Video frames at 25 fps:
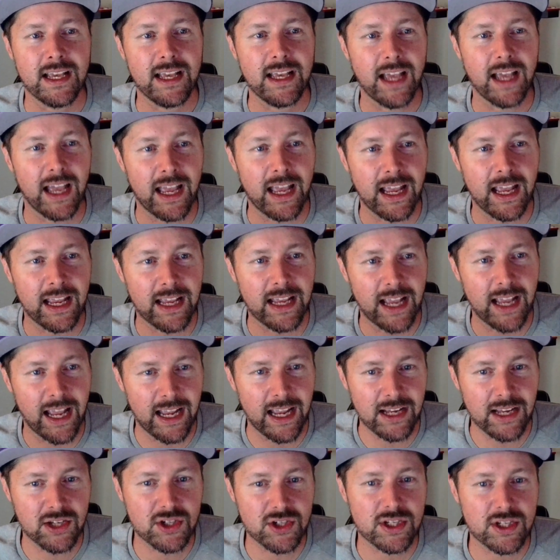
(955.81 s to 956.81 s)

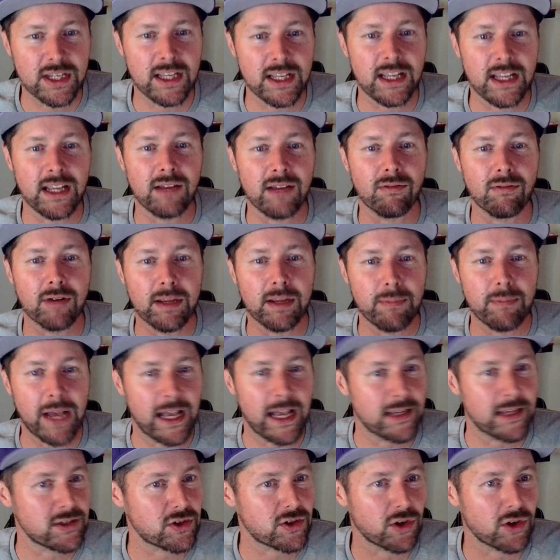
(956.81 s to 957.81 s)
a HD
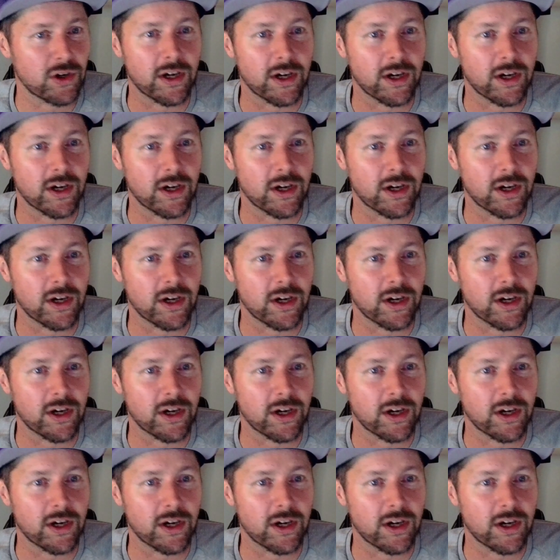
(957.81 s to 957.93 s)
remaster,